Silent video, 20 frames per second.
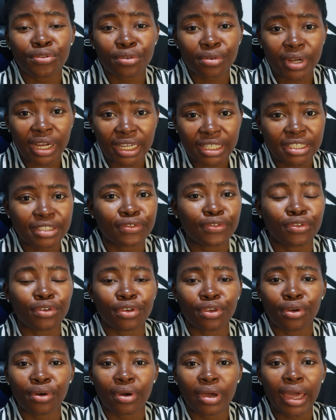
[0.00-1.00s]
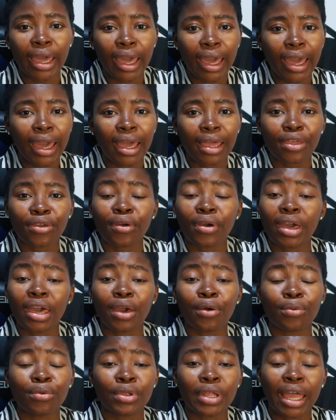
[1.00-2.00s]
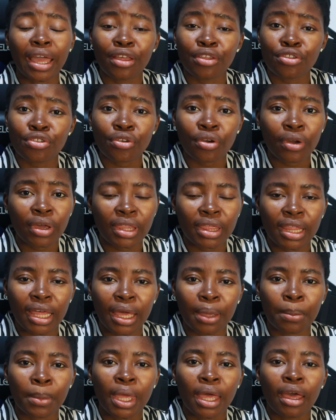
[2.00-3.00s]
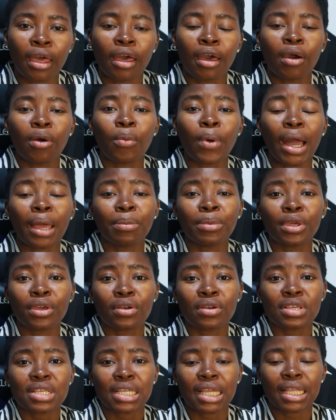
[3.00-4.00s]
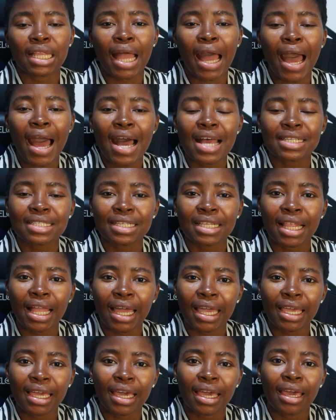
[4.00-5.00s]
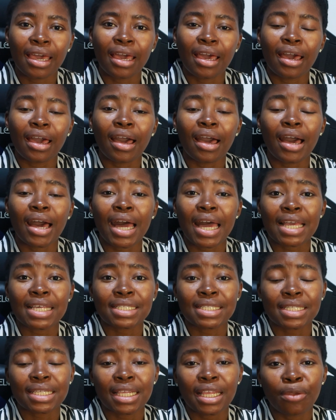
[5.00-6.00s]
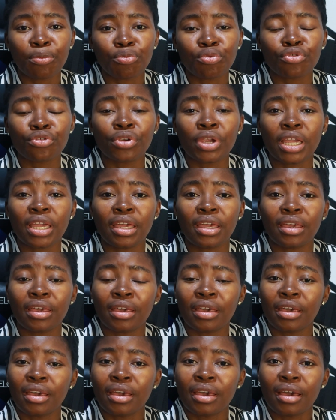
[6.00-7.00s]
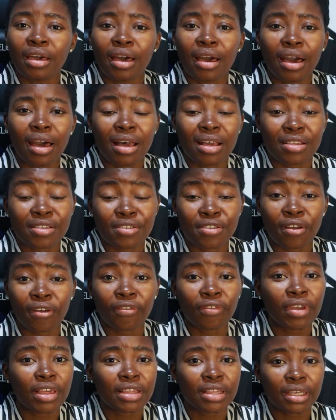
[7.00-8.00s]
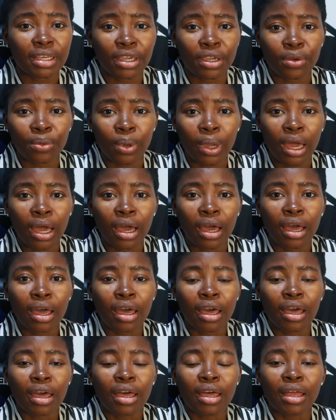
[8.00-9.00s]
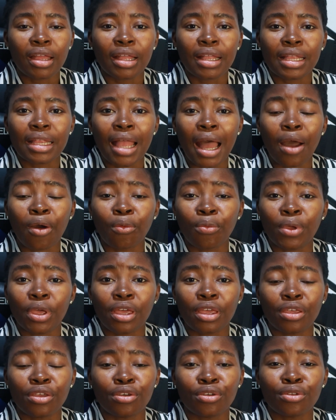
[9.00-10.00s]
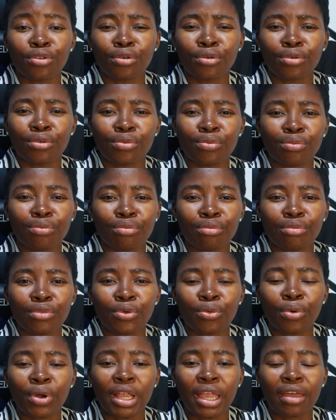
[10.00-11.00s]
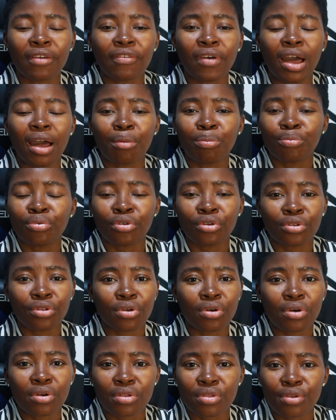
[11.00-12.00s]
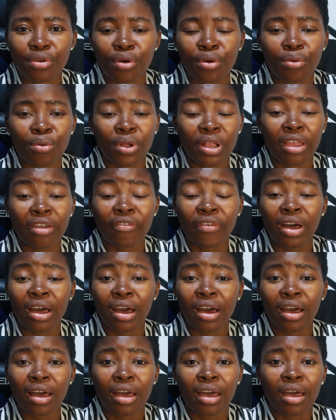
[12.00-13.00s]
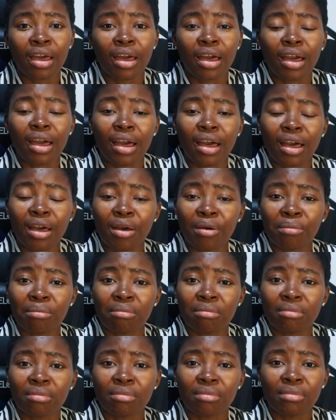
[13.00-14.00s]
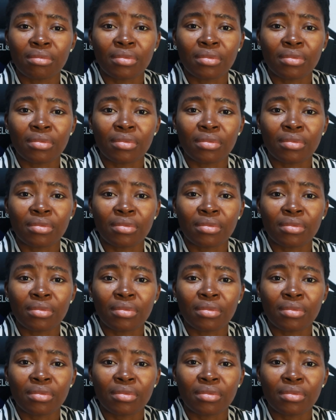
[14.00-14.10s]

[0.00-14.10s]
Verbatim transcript: great for your hair your hair would enjoy them why because it has like uh, a slippery uh, surface area that way you know whatever product or whatever um,